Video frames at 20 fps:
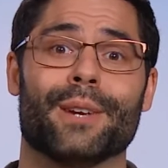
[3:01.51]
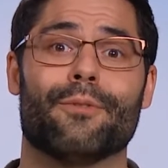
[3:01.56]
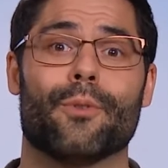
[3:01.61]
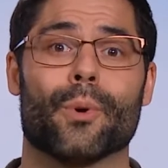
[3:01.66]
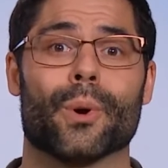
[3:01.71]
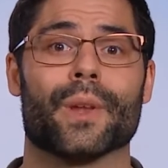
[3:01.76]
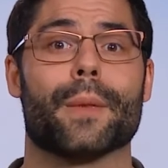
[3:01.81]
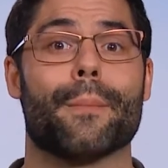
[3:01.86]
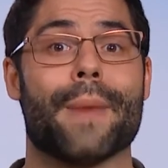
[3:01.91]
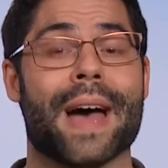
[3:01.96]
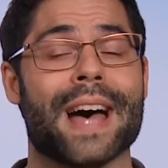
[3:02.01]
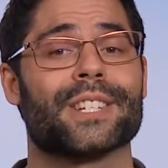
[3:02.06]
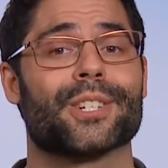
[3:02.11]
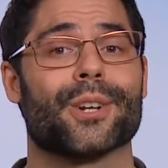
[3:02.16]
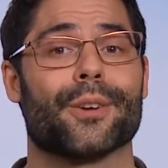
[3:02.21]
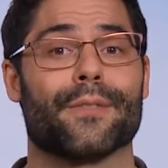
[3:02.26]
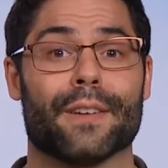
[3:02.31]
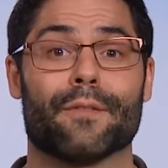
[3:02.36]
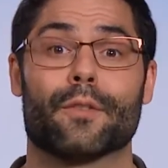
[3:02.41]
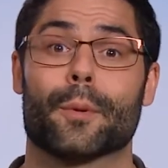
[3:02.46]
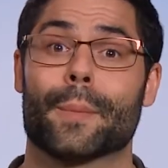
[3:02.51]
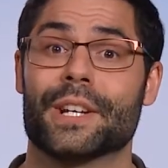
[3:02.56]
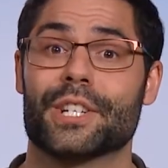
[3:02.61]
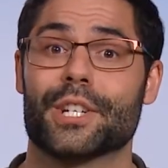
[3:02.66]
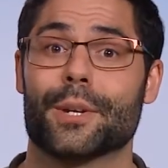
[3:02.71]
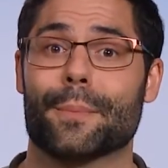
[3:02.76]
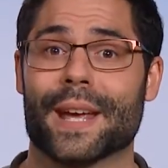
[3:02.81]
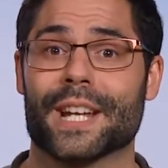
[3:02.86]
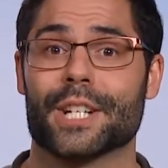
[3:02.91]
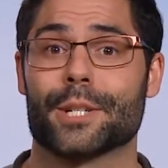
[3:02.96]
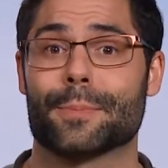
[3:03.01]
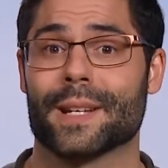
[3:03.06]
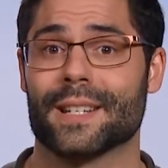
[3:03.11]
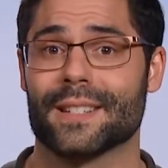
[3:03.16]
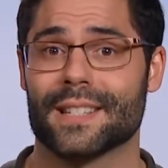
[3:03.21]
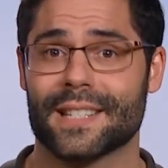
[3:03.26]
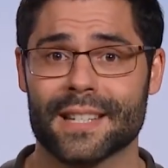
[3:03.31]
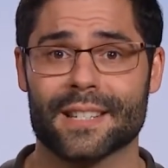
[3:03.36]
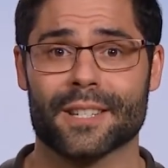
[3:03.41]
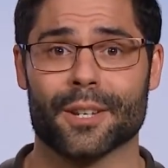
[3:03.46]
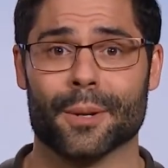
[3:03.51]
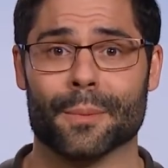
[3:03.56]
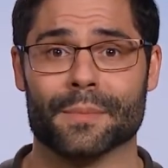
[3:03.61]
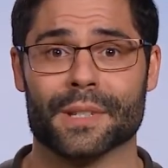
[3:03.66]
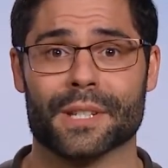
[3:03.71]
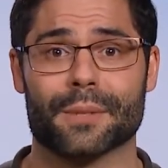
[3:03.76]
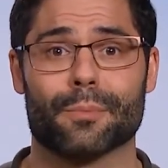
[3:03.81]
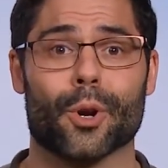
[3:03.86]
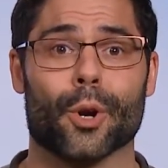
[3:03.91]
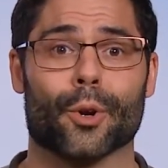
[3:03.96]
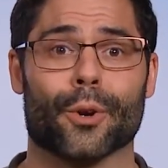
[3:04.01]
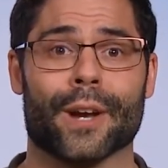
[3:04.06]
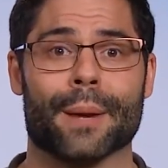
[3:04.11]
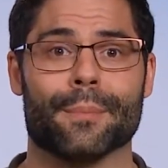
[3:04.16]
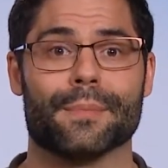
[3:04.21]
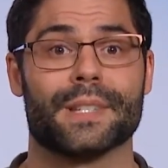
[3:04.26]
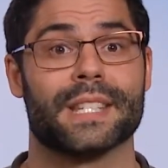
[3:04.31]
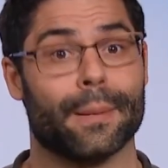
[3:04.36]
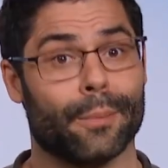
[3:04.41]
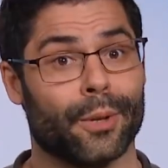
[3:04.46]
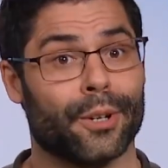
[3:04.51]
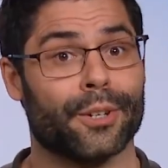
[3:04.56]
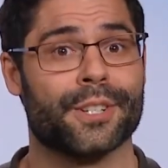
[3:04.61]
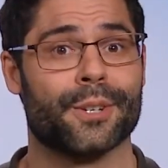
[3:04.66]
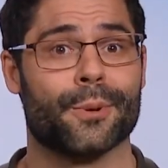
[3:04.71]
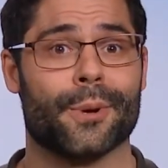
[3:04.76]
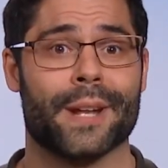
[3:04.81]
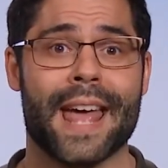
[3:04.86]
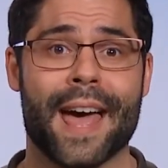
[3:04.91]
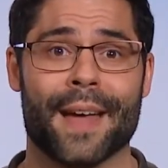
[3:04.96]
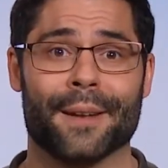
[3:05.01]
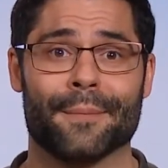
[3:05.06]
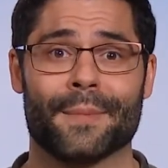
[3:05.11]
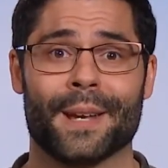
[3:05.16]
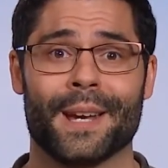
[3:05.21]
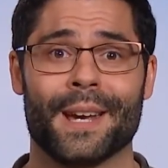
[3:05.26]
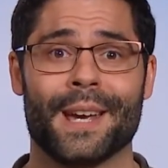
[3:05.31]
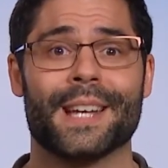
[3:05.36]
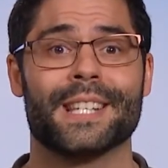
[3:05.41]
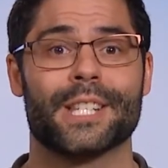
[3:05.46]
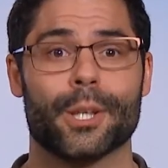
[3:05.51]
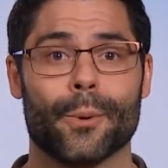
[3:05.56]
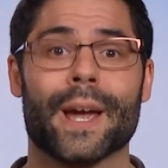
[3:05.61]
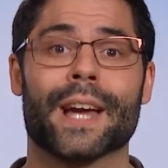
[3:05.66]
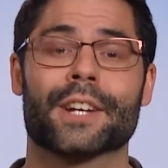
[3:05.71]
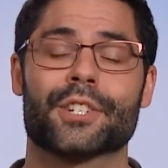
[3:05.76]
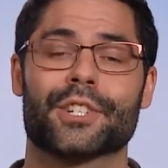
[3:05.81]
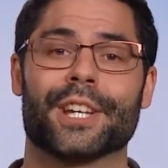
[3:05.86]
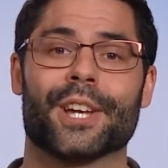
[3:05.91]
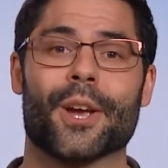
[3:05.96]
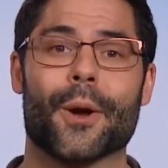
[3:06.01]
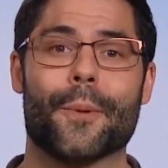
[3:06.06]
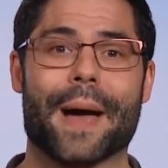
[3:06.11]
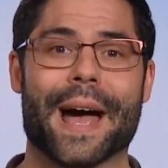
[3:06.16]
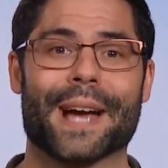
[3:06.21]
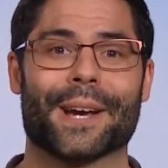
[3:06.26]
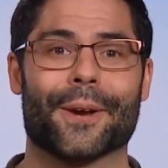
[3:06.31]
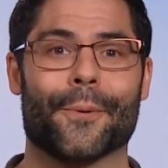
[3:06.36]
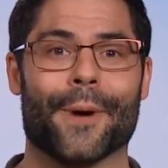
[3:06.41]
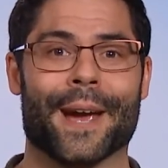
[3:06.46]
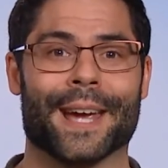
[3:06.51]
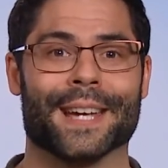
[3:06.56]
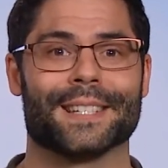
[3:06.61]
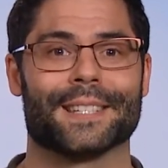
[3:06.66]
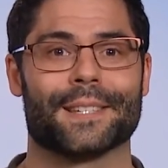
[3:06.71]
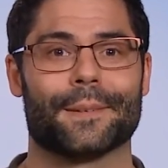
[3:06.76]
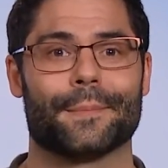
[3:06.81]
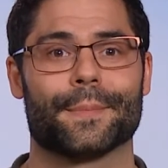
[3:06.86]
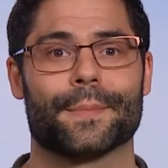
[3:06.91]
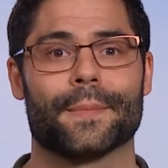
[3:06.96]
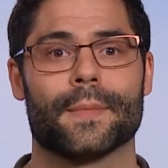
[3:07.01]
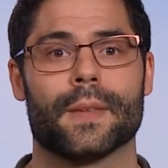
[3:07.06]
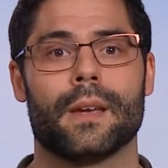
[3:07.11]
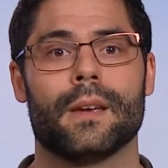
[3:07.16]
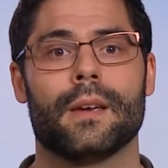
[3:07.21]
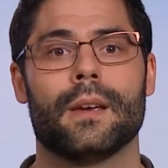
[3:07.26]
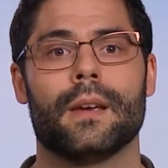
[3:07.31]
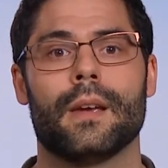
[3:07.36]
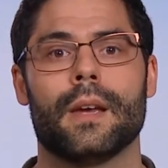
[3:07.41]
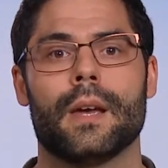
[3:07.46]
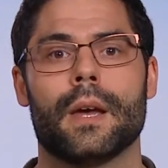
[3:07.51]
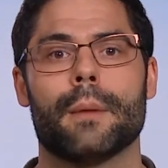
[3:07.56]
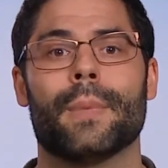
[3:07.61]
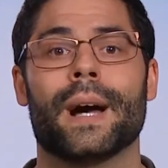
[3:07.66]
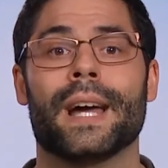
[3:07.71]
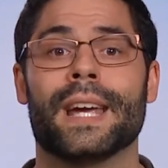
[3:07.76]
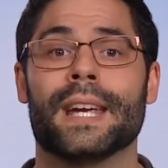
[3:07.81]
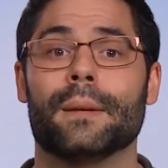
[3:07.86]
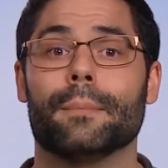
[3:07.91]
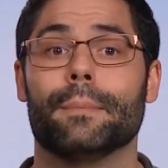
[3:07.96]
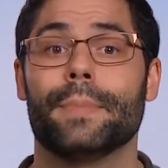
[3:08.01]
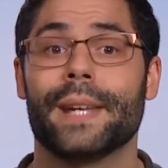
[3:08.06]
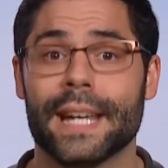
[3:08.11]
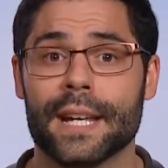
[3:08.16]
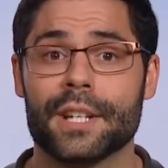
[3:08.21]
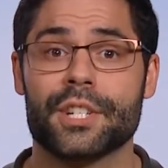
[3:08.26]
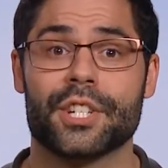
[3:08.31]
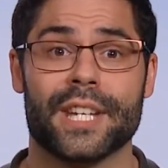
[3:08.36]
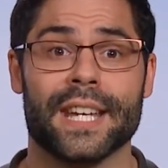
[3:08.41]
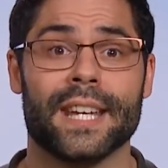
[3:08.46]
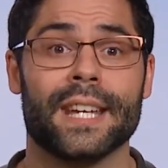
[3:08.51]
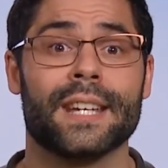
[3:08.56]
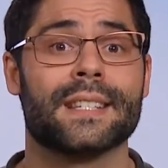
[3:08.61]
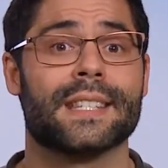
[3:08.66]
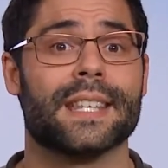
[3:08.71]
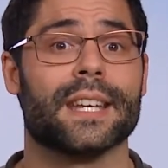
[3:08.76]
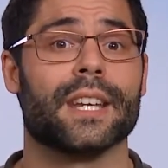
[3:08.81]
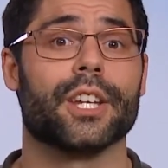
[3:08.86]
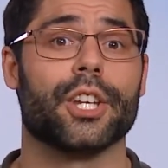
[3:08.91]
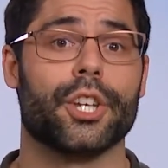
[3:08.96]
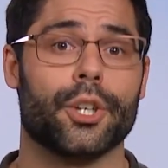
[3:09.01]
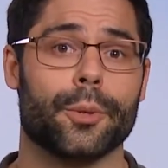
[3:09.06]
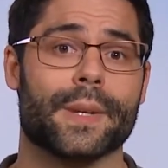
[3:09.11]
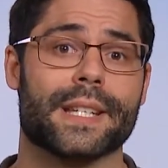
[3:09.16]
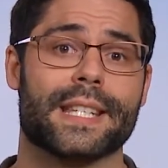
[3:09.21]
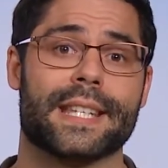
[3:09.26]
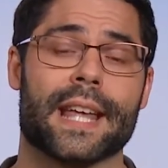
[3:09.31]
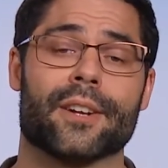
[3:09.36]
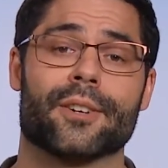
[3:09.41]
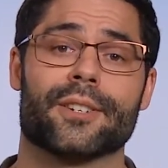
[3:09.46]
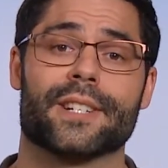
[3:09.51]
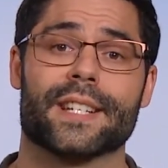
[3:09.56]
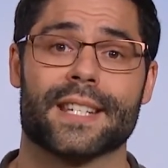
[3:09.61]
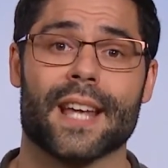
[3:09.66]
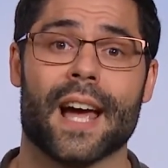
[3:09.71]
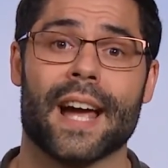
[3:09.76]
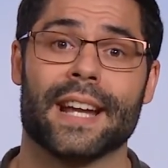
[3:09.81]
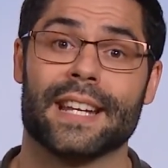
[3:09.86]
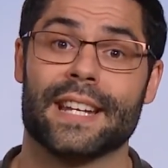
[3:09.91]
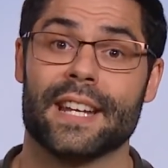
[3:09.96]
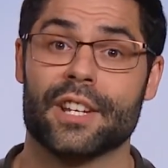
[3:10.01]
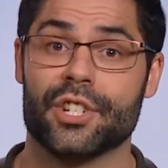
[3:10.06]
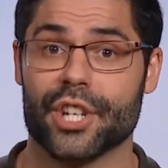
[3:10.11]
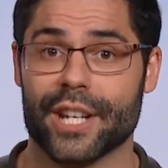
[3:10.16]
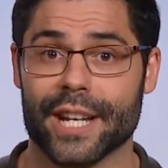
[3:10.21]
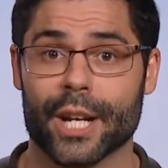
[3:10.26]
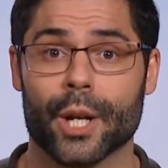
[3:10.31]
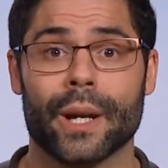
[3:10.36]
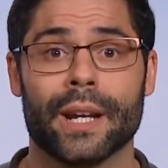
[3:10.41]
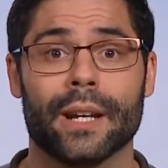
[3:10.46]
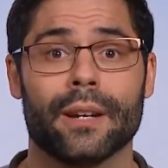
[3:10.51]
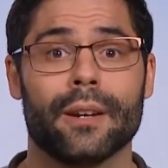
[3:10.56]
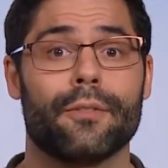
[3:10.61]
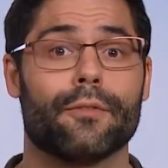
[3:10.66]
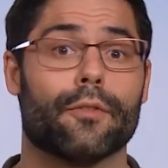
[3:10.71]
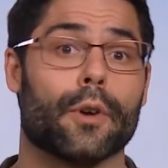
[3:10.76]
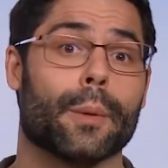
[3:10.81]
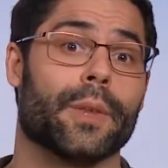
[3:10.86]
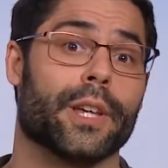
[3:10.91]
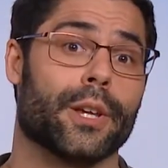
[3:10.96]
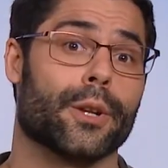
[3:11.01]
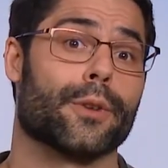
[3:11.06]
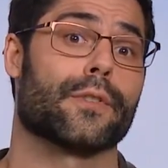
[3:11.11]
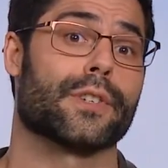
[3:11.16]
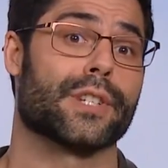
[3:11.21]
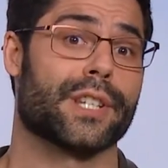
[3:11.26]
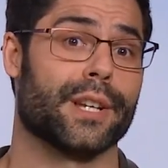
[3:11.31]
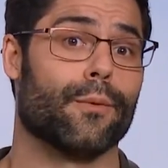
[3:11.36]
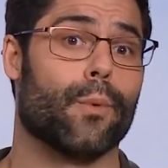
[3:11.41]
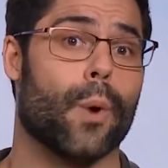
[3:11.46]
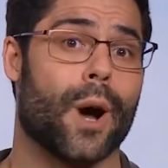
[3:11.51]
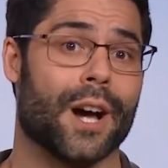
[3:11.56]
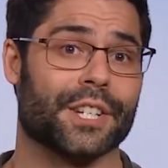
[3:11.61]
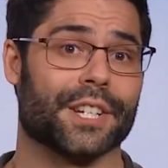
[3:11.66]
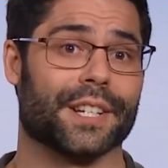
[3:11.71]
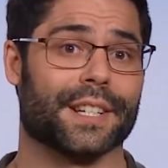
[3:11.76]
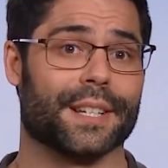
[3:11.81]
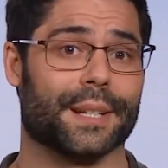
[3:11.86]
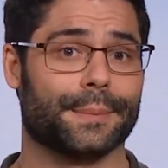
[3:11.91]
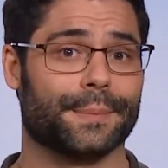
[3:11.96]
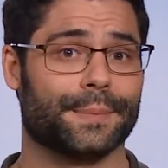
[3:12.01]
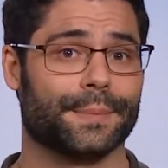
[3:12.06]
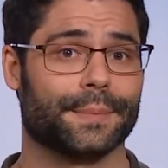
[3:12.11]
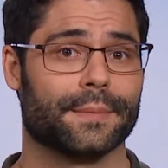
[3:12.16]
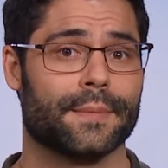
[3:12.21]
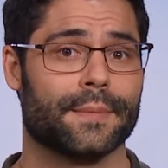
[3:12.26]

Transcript: for the Master of Information Management and Systems program, similar to Annette. So we actually go back a ways. My PhD is in human-centered design and engineering from the University of Washington.